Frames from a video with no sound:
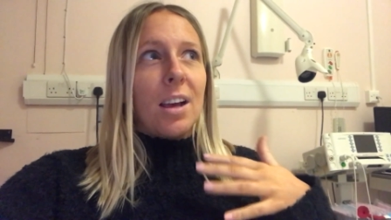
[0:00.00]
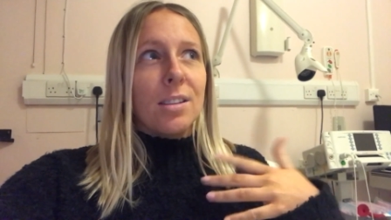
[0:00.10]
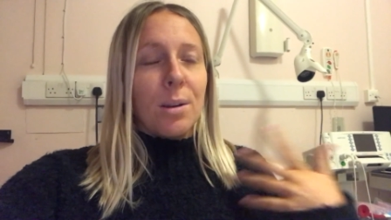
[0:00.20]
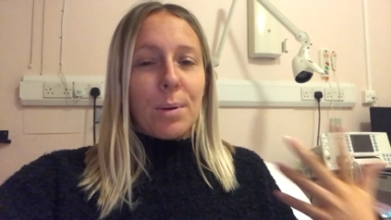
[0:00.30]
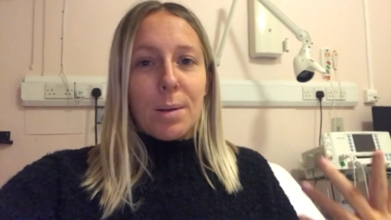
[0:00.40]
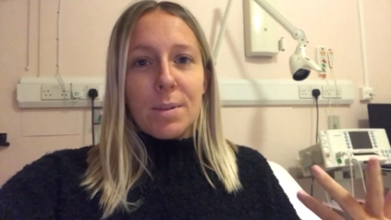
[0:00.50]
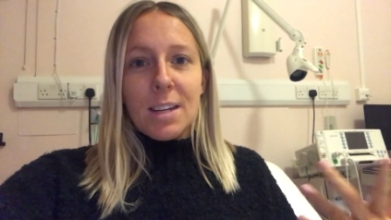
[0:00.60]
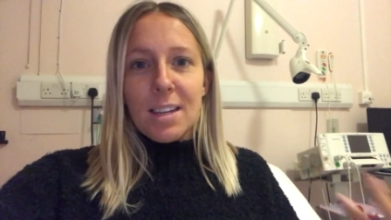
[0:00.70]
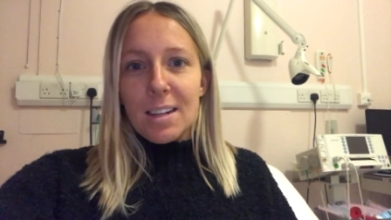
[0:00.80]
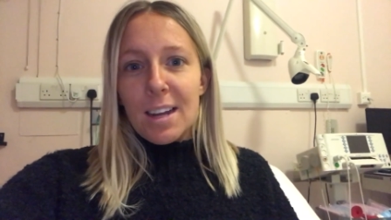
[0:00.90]
So I went
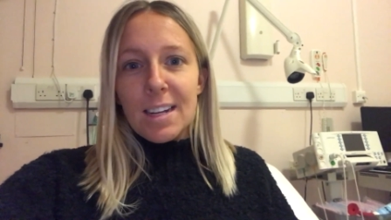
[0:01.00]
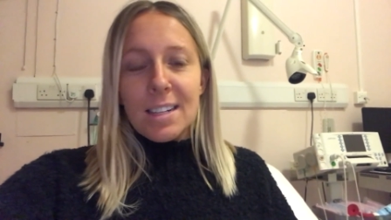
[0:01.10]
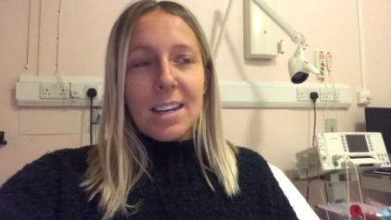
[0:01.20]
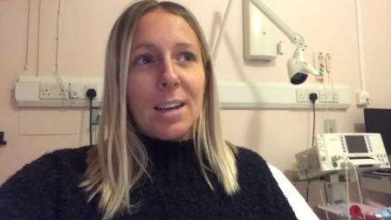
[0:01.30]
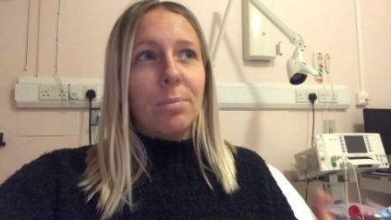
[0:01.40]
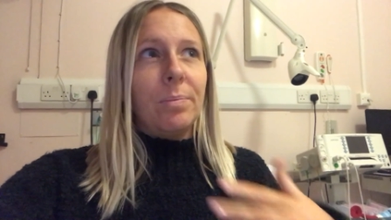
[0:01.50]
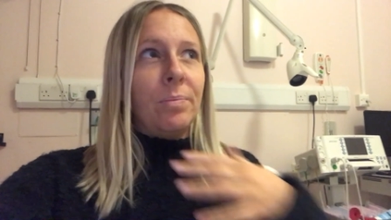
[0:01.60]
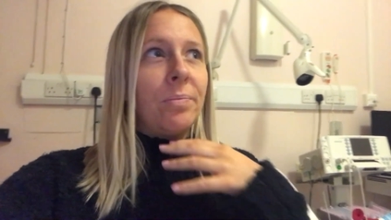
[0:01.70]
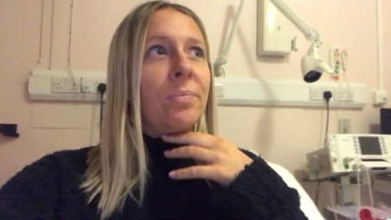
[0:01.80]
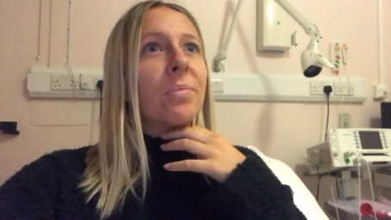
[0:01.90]
upstairs and laid down
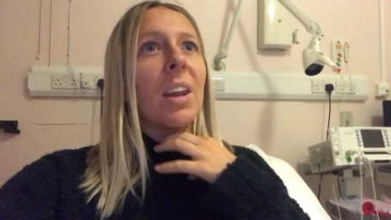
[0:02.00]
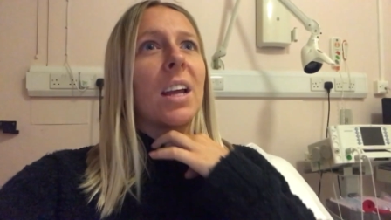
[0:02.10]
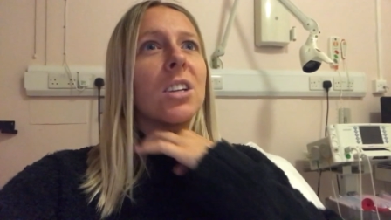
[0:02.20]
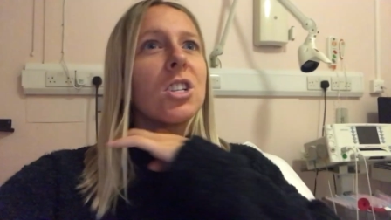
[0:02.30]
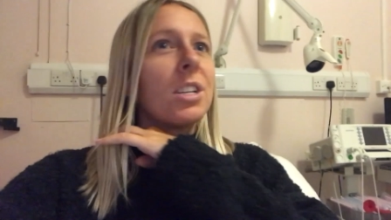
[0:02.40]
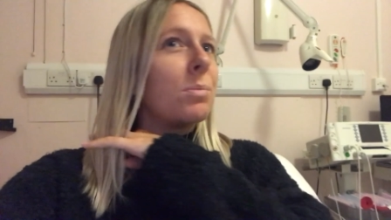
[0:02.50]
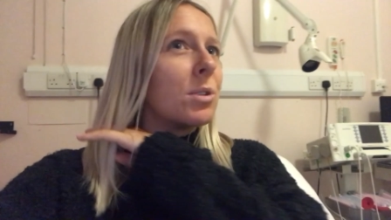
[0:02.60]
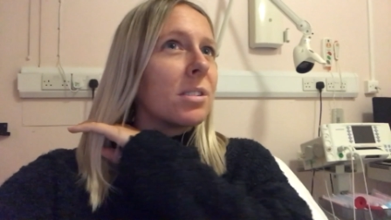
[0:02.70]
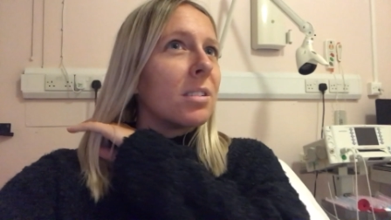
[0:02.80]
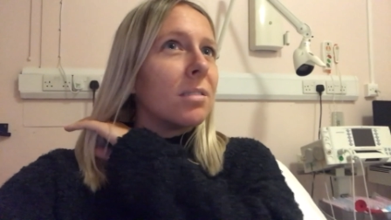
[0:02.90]
and she
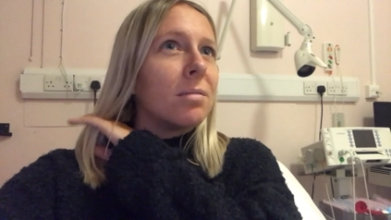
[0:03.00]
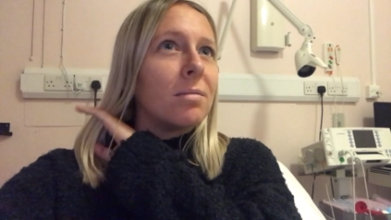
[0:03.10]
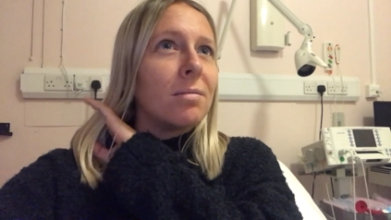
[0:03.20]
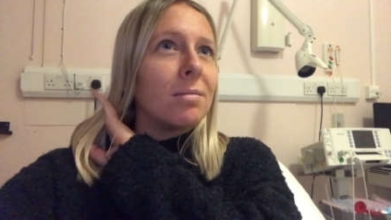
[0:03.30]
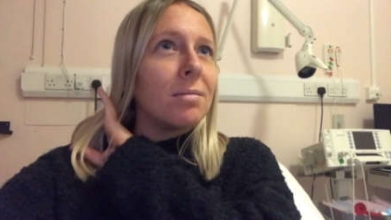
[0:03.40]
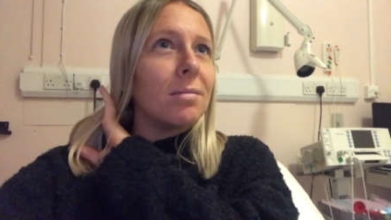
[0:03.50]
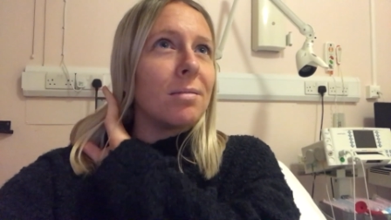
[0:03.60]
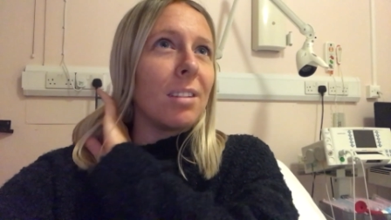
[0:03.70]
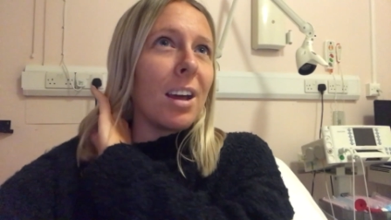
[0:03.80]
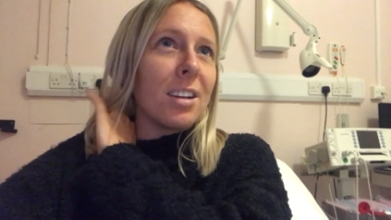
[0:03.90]
wasn't
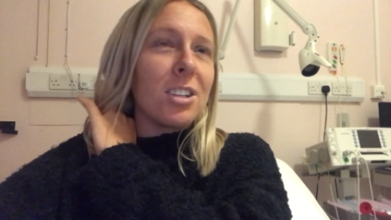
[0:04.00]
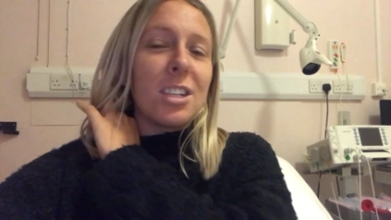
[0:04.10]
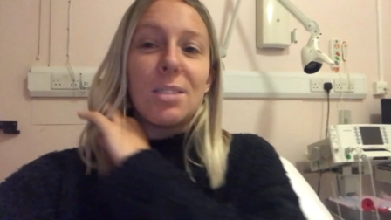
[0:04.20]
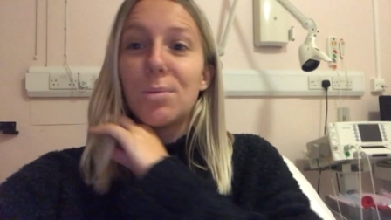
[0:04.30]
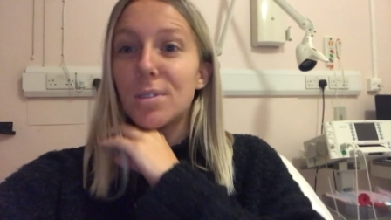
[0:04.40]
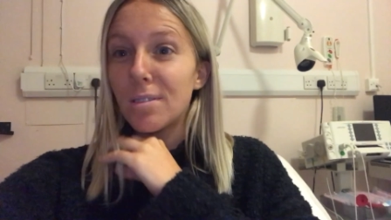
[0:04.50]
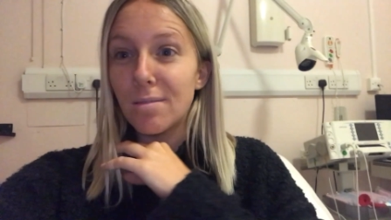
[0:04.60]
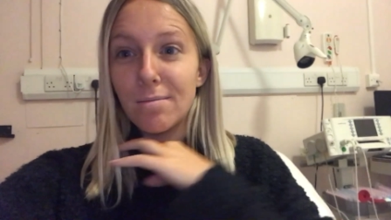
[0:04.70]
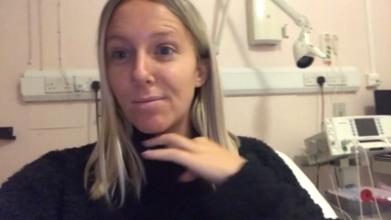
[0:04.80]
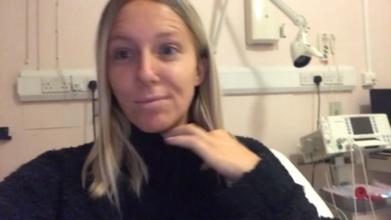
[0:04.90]

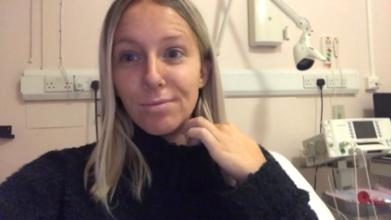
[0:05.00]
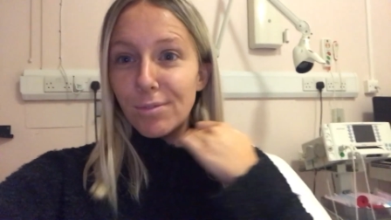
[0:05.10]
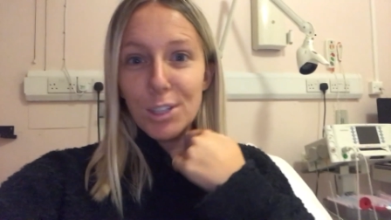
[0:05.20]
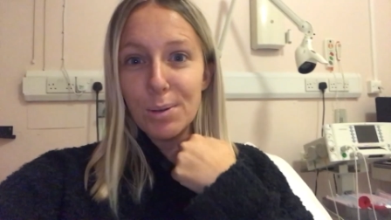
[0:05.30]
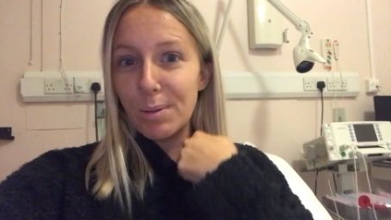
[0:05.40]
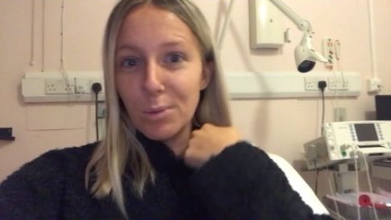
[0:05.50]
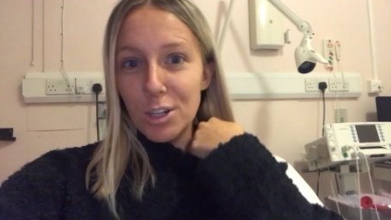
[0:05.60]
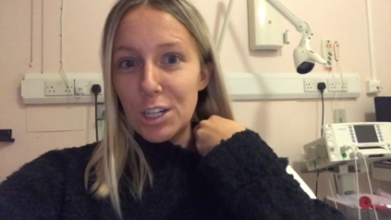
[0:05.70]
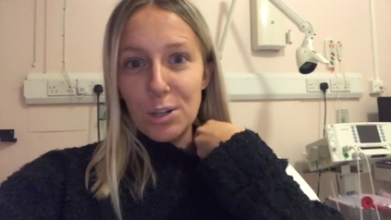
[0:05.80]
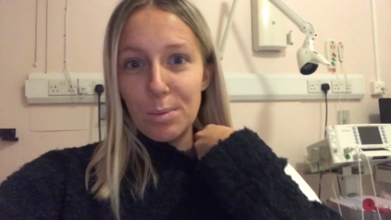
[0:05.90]
doing what
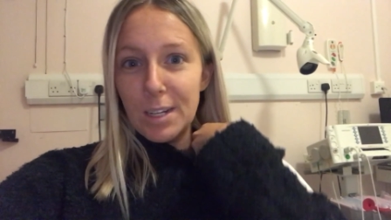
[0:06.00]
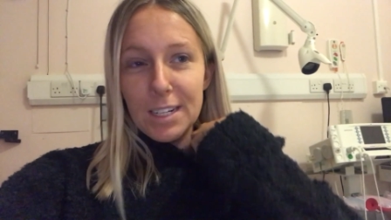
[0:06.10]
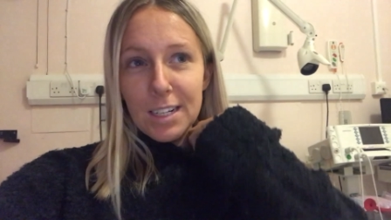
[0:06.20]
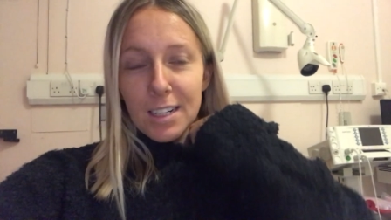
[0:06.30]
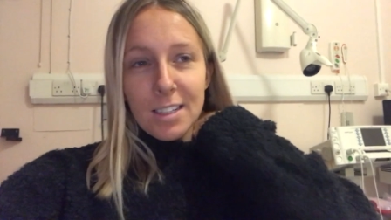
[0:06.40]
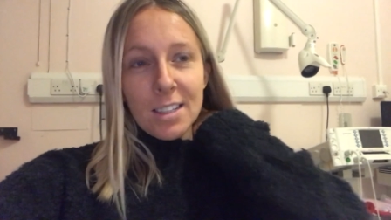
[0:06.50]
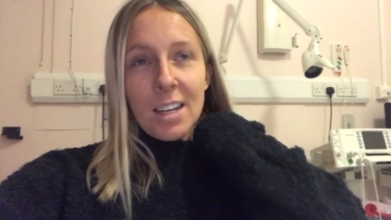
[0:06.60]
she normally does.